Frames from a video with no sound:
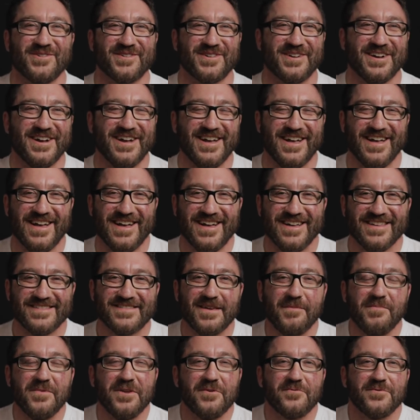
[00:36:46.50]
or
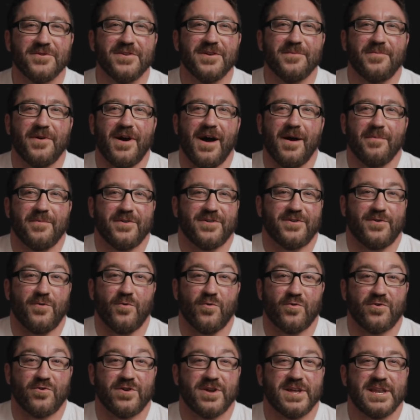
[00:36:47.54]
something really popular.
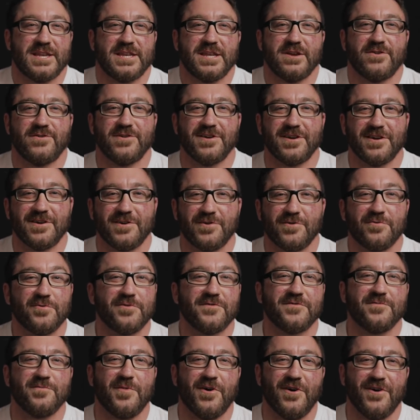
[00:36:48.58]
Orienteering,
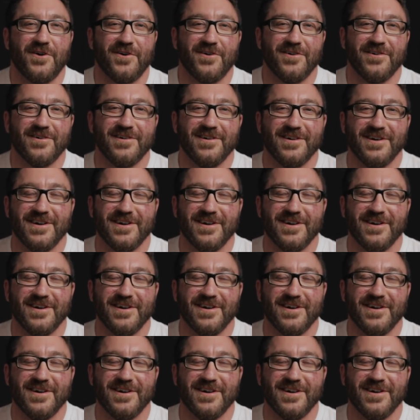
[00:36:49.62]
korfball,